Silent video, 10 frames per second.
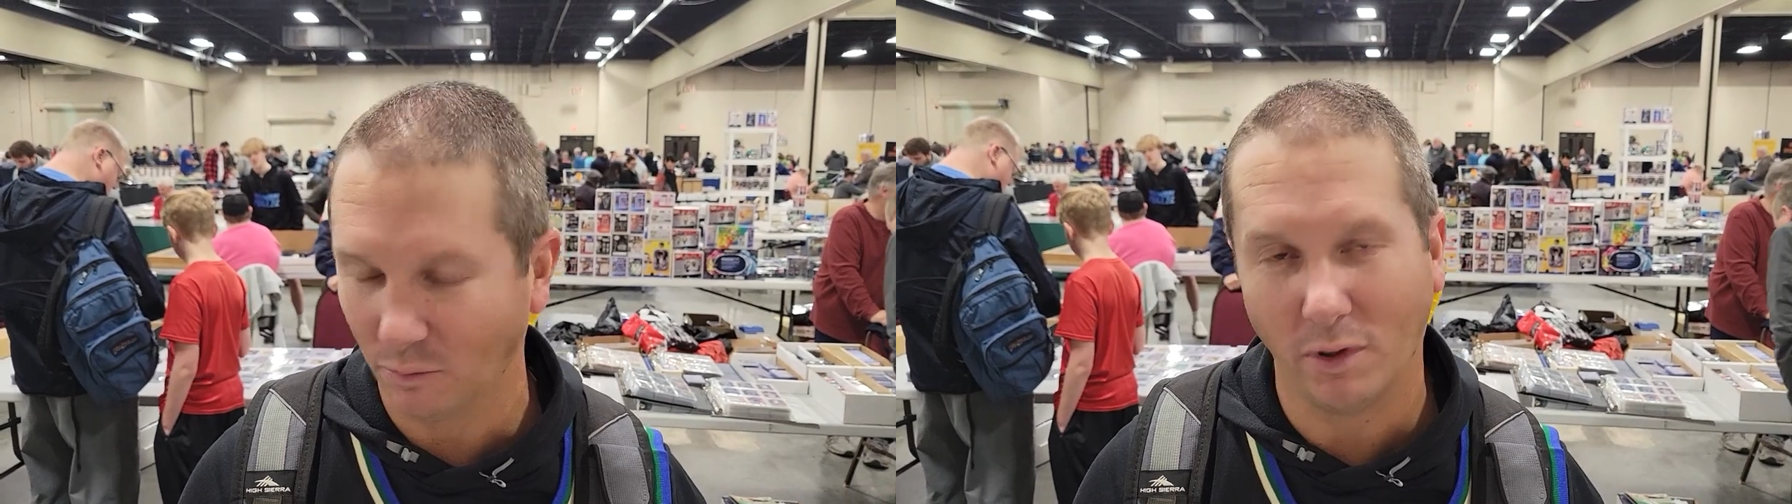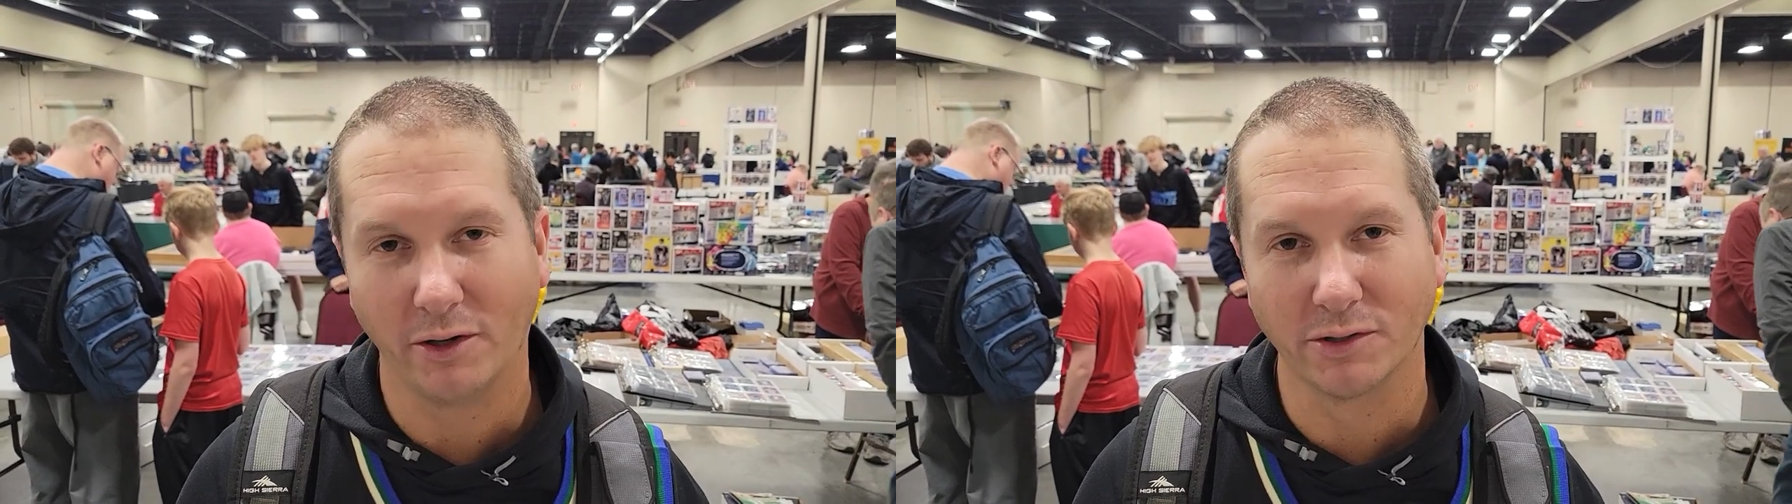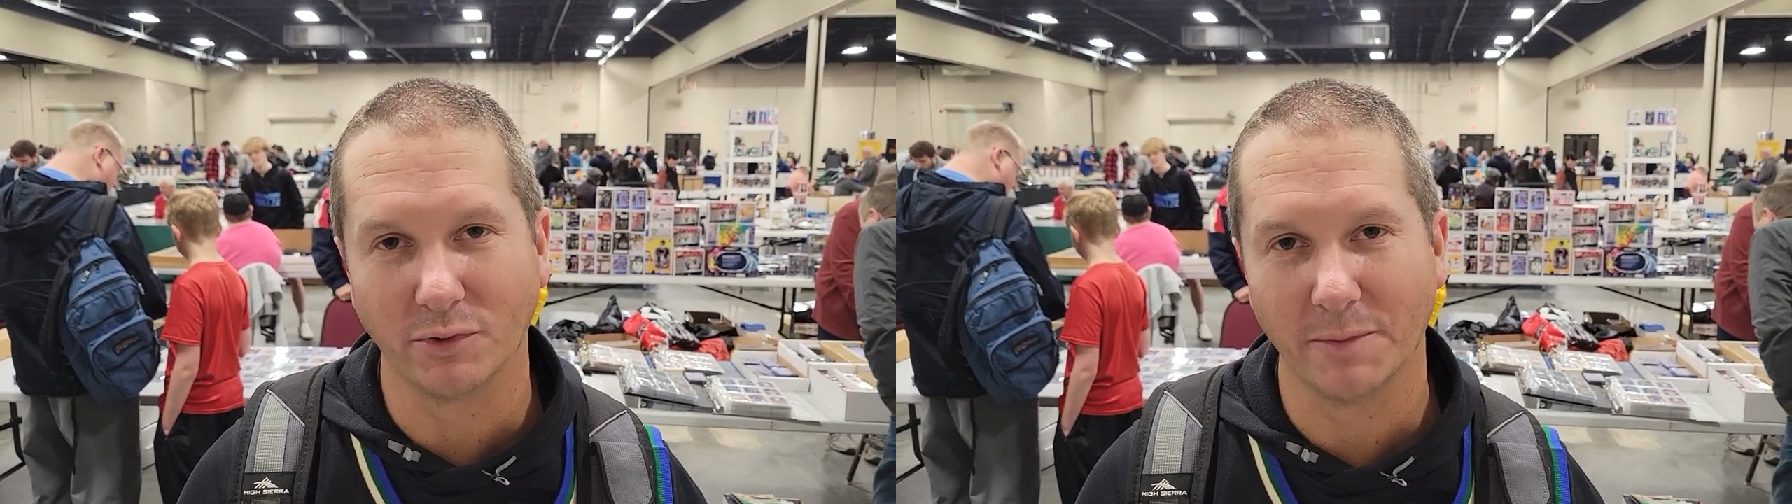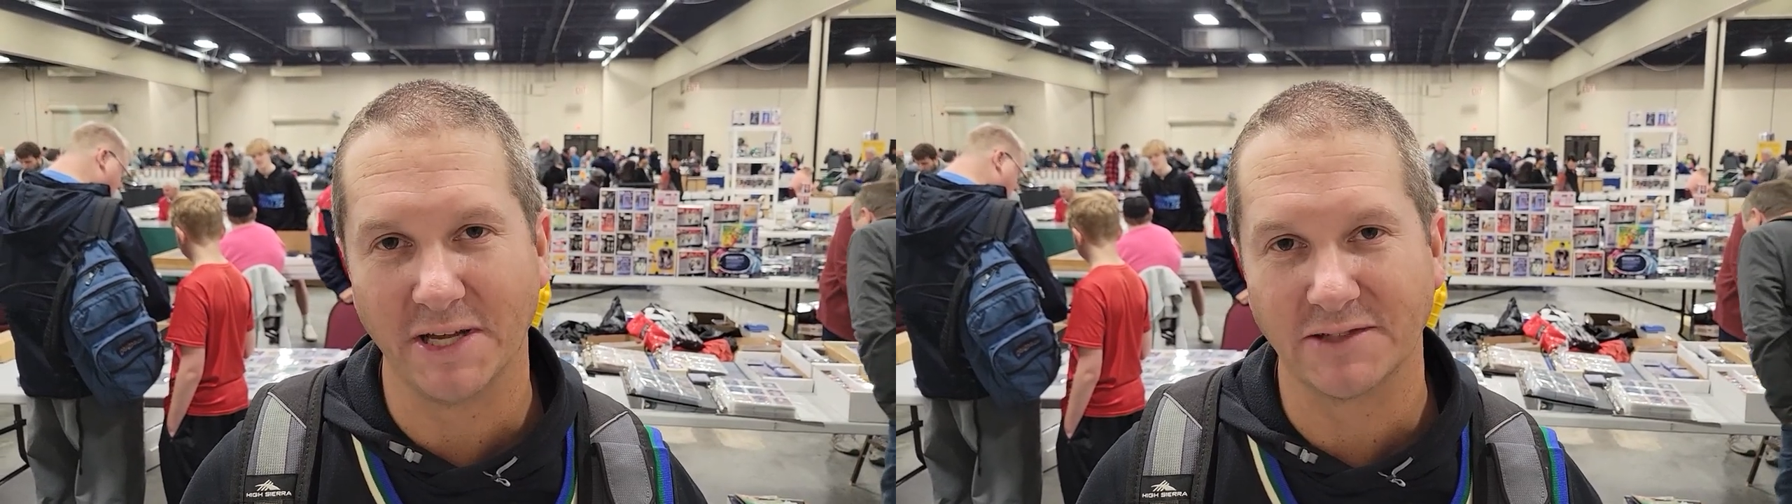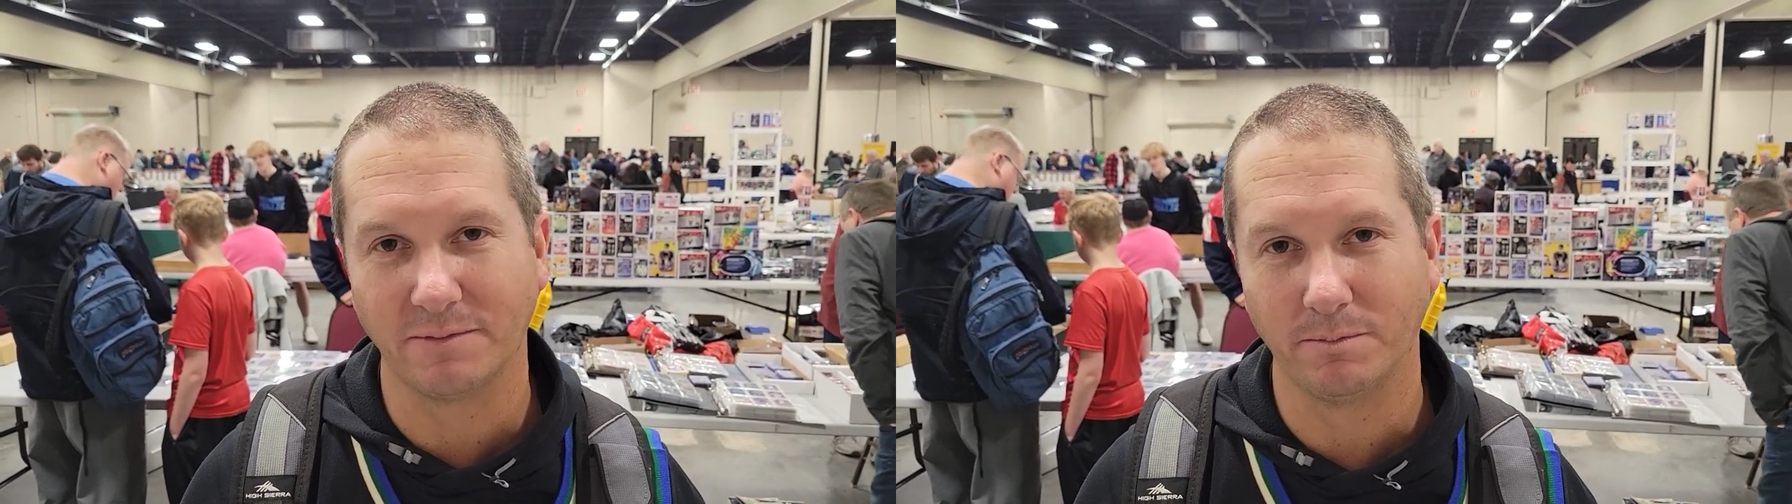Wander's one of
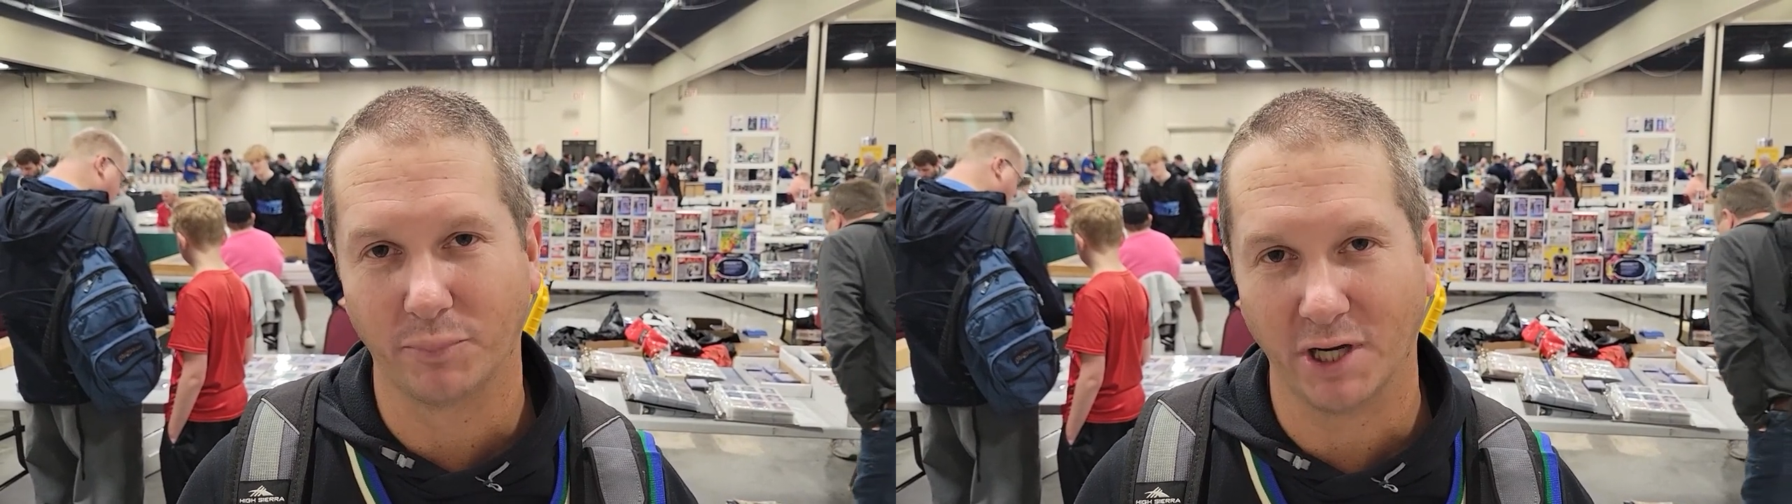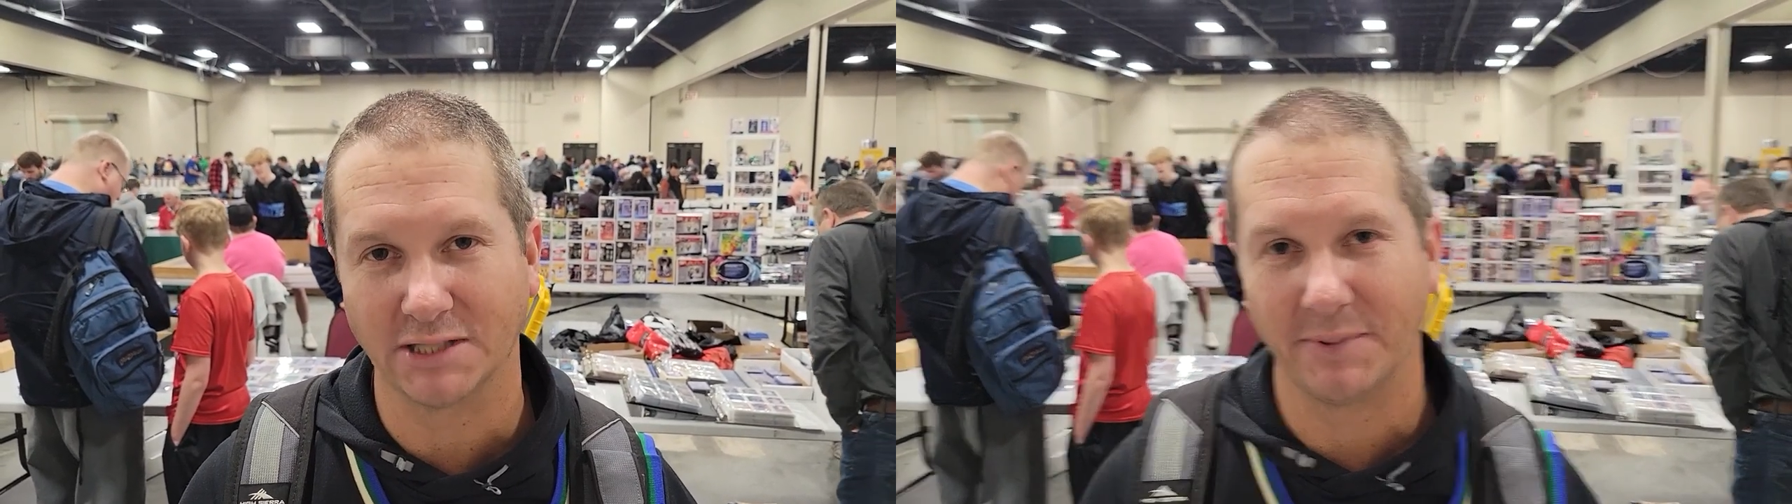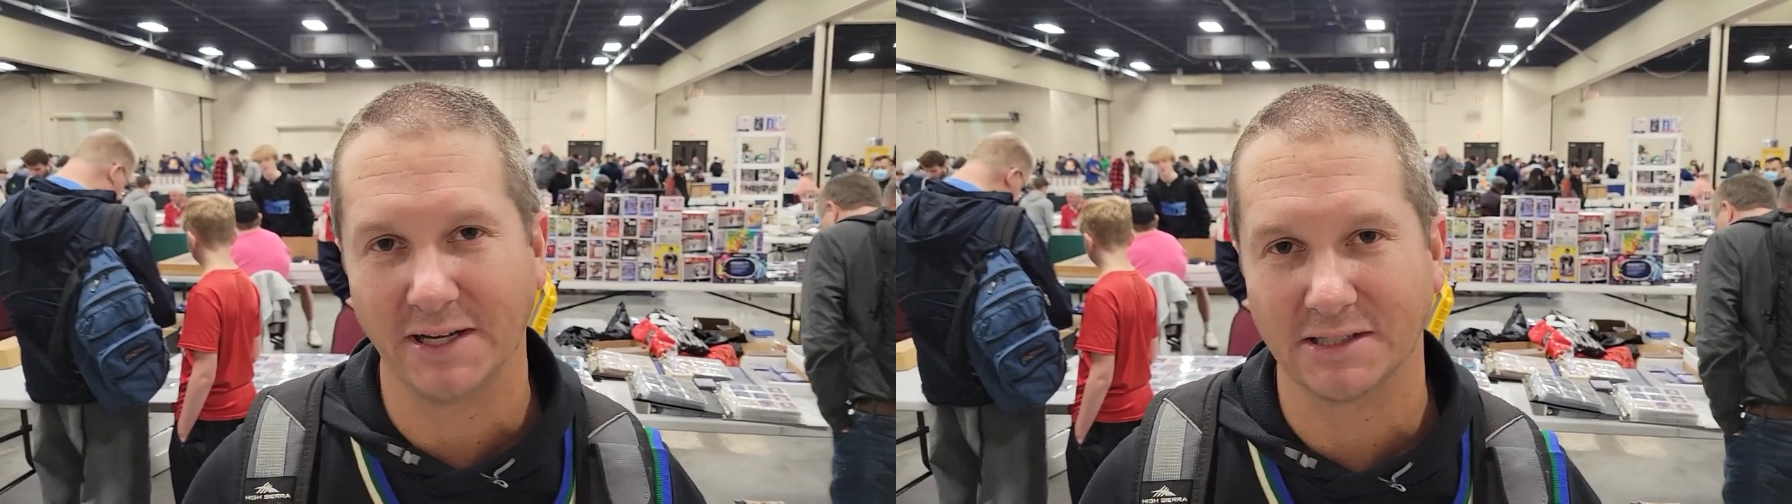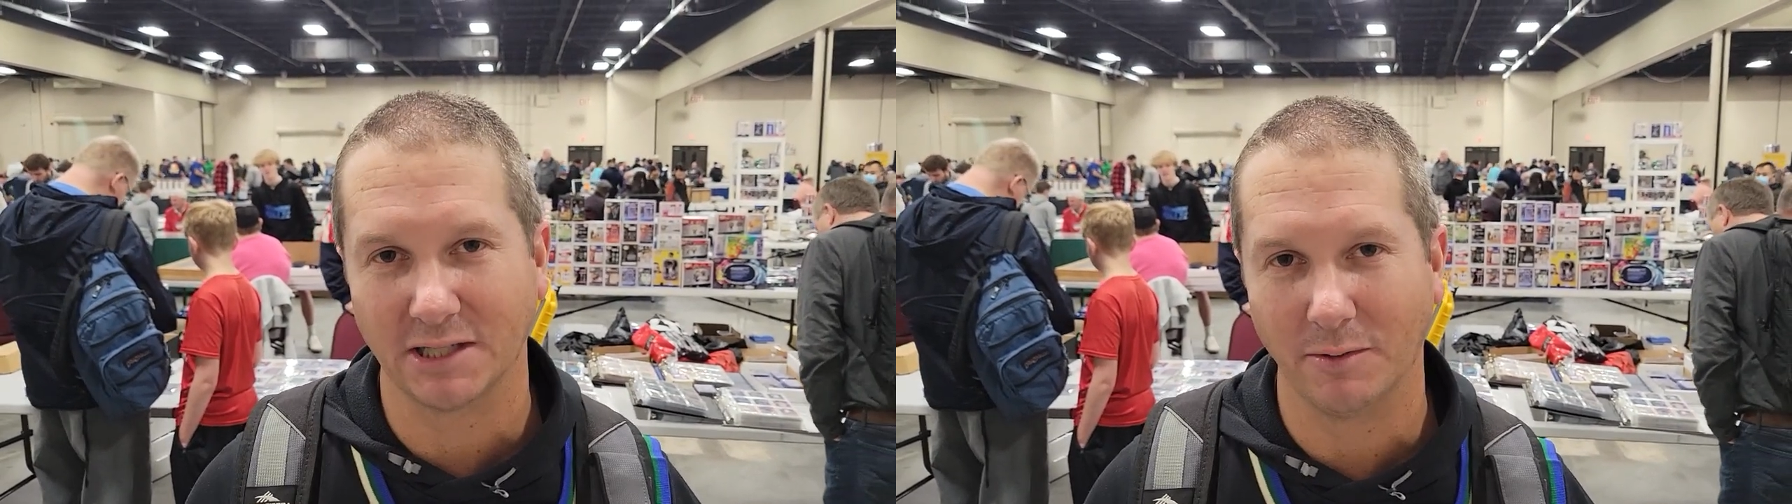the best prospects.